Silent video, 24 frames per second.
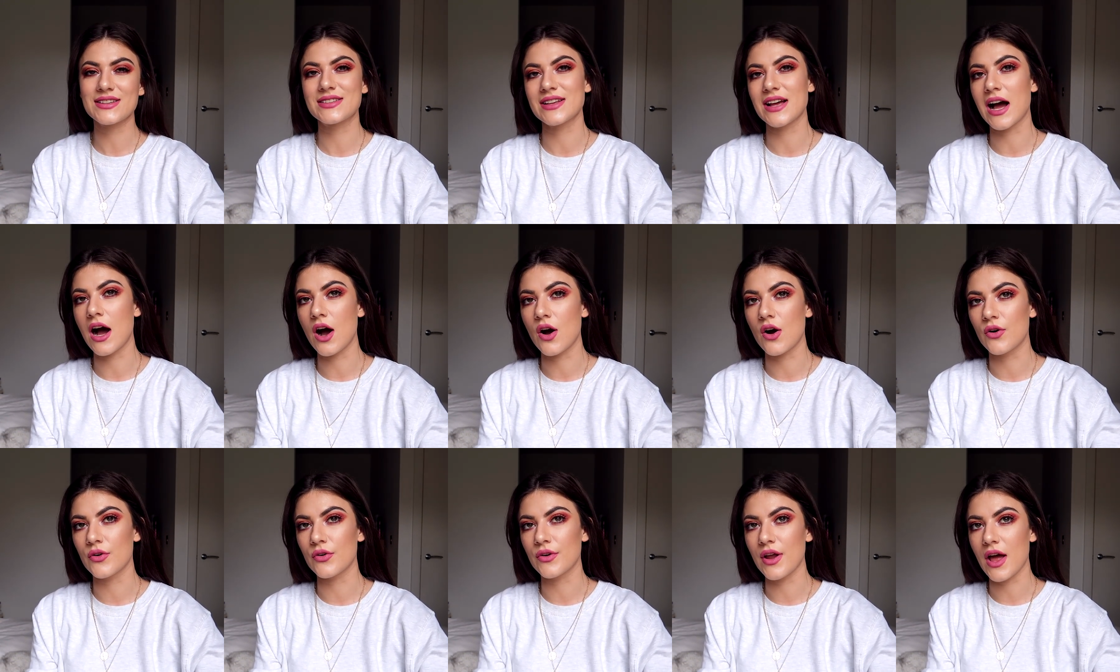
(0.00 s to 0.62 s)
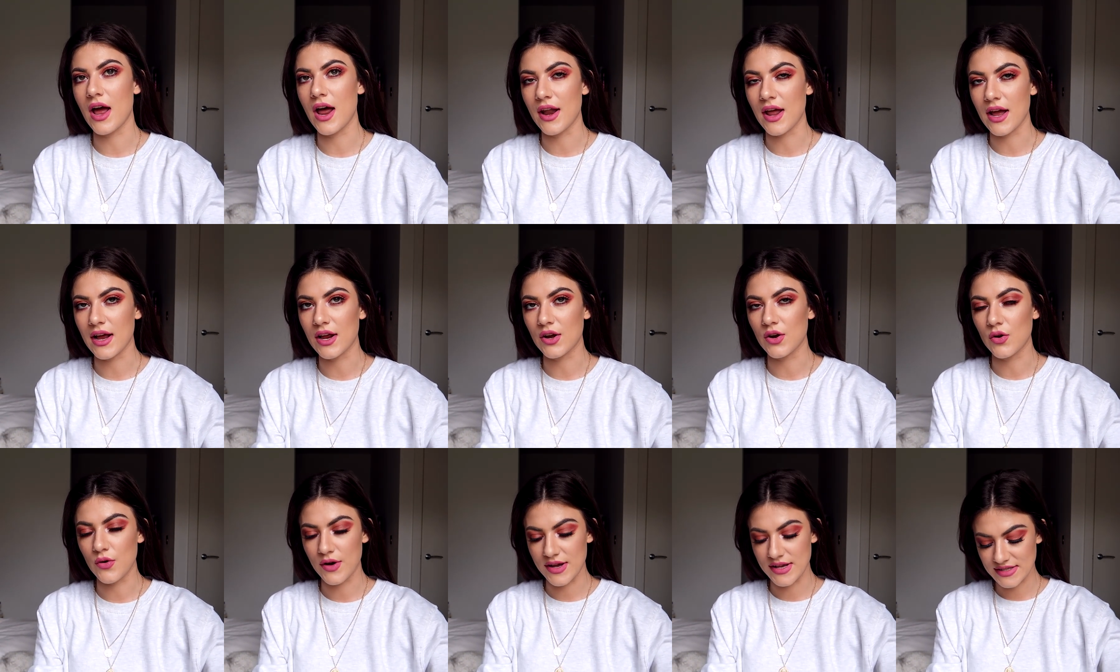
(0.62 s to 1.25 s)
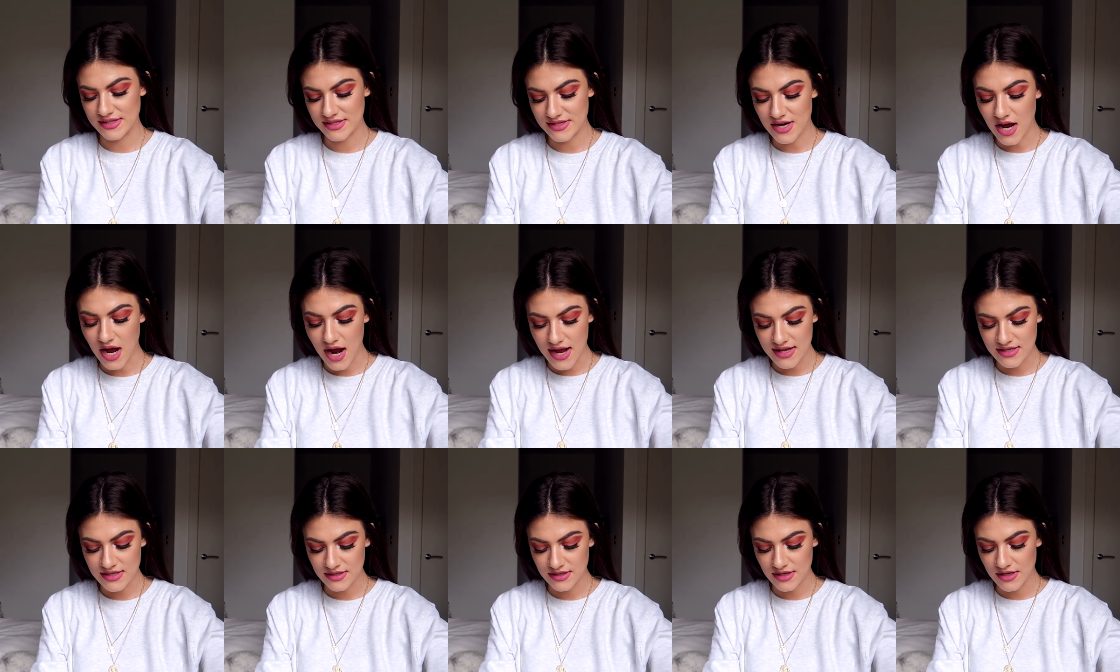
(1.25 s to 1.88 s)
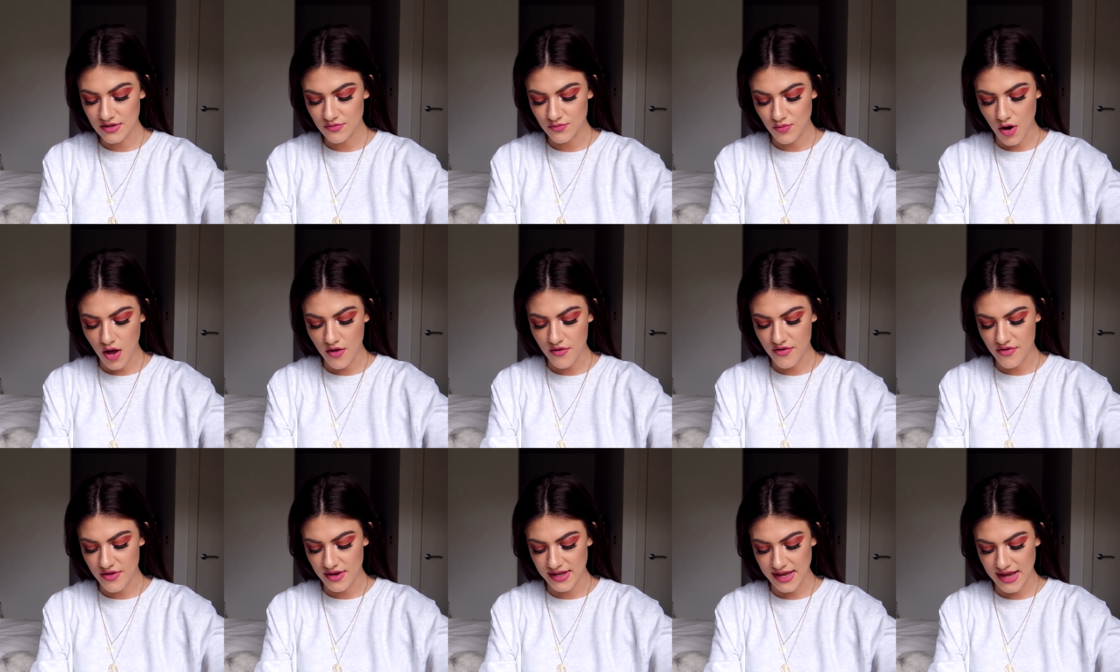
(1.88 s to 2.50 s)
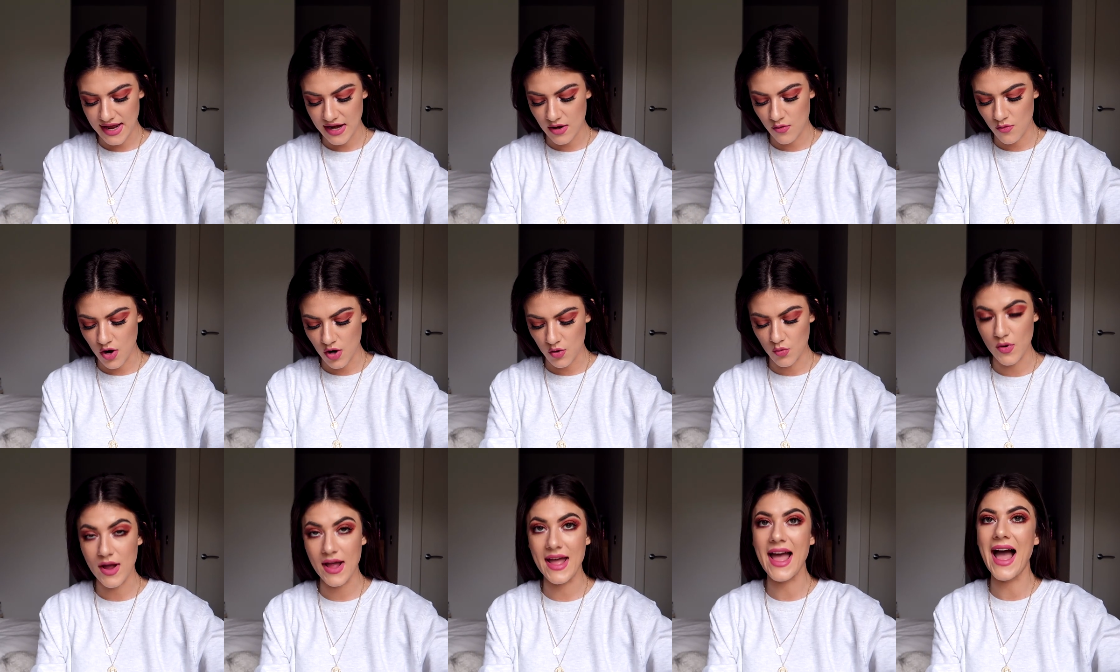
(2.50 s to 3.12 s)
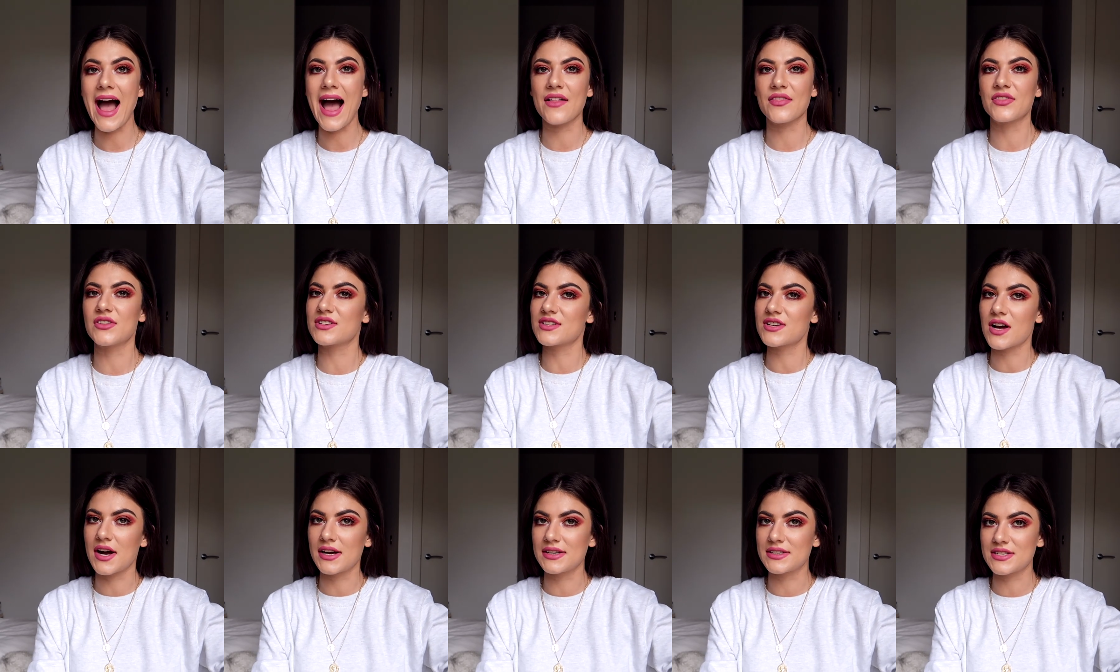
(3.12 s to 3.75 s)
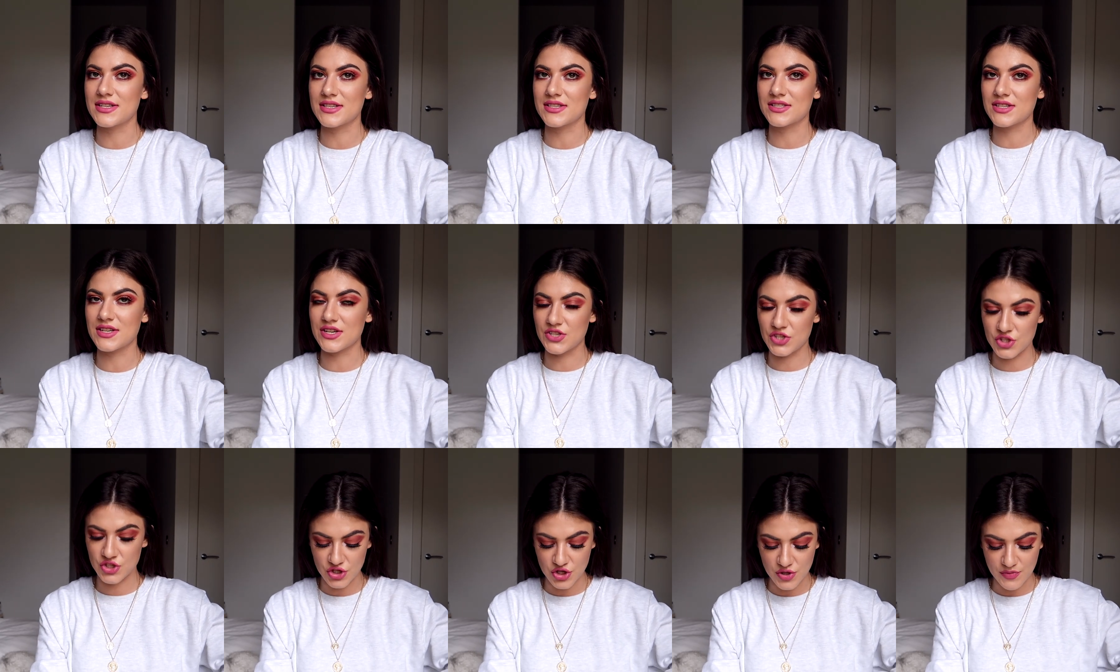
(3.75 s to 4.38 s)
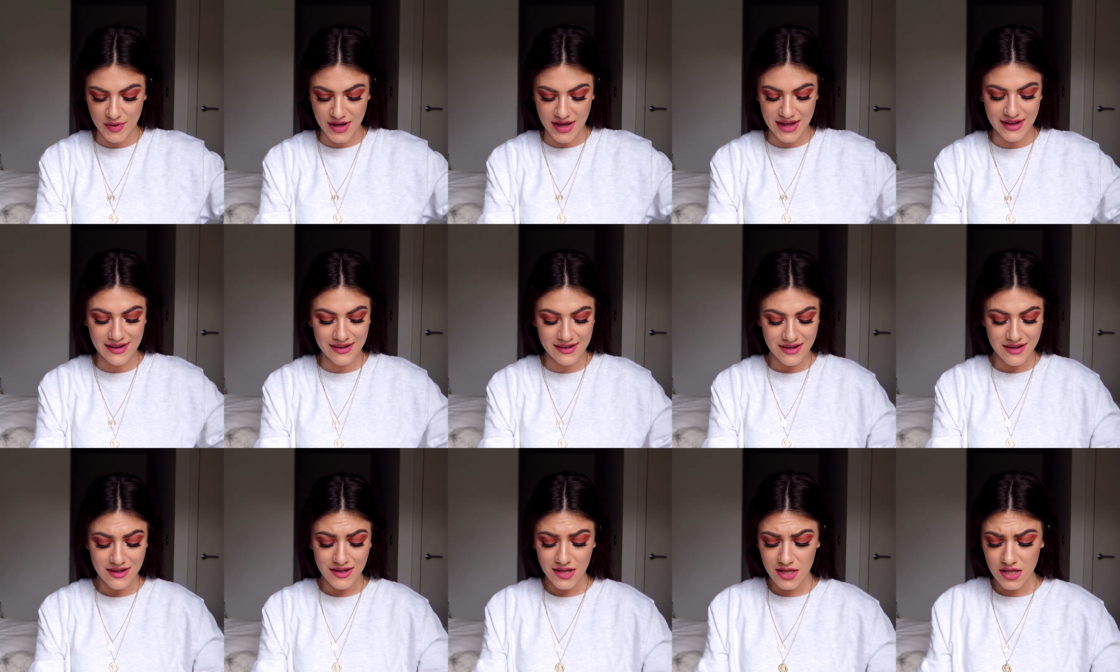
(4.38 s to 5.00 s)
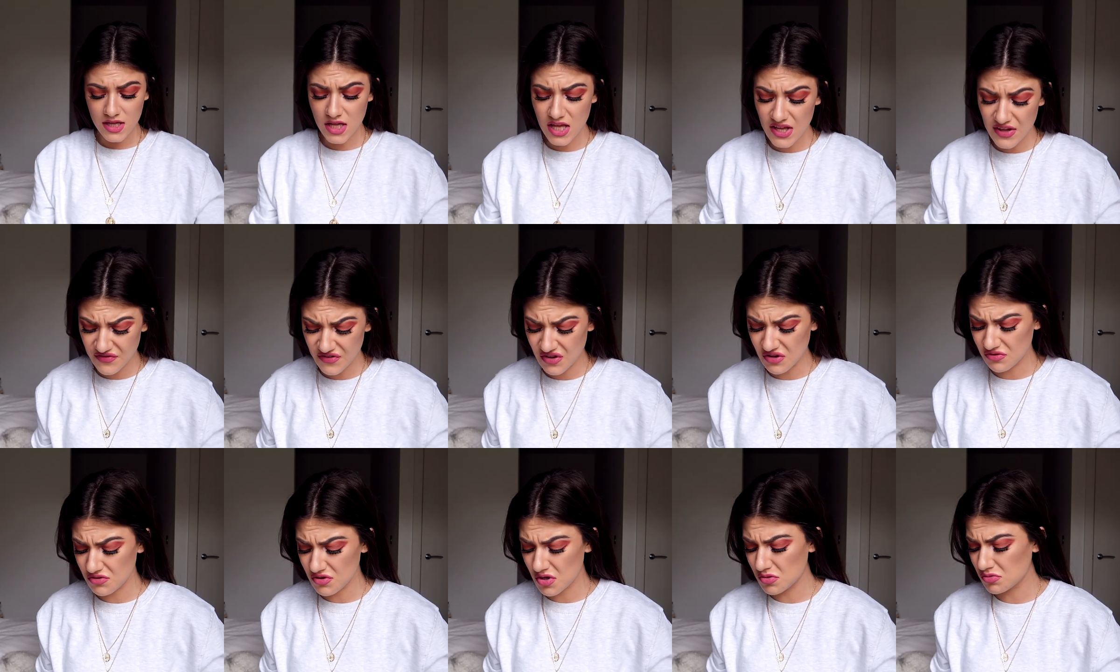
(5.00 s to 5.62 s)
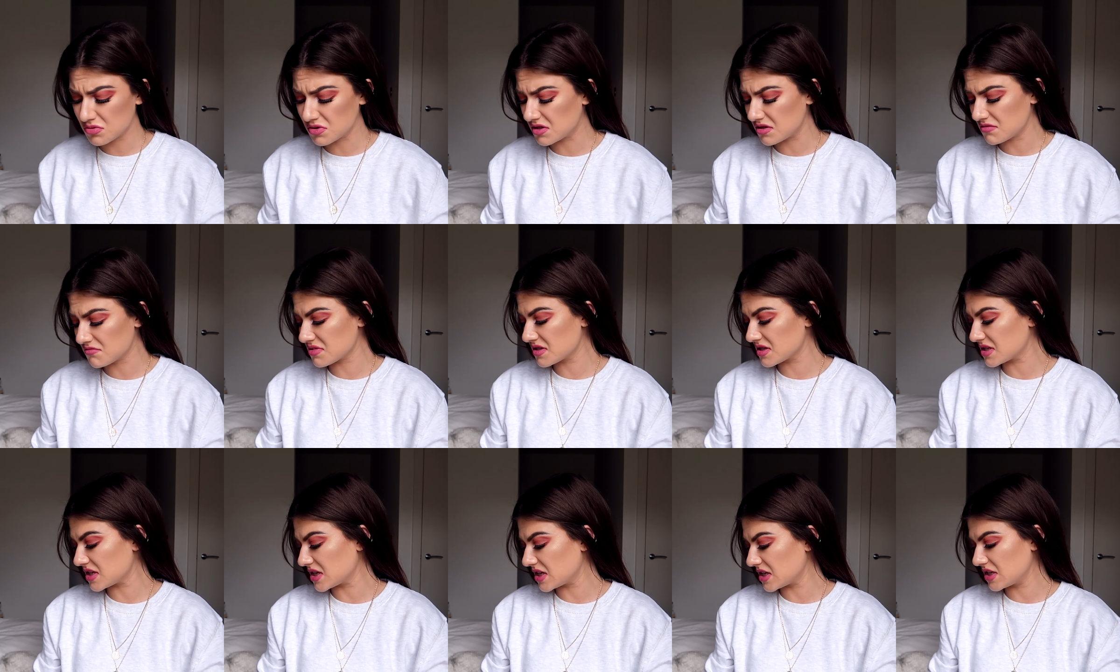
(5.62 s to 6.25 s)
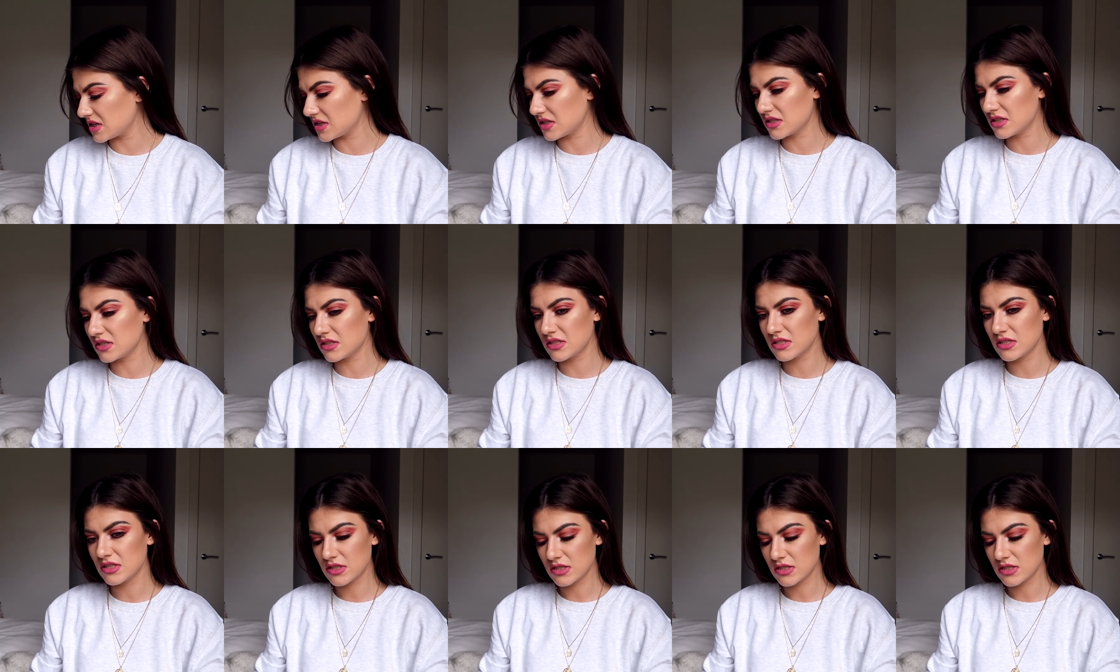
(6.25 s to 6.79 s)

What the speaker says: down and I can always tighten it rather than getting one where at the tightest it's too big, if you know what I'm saying.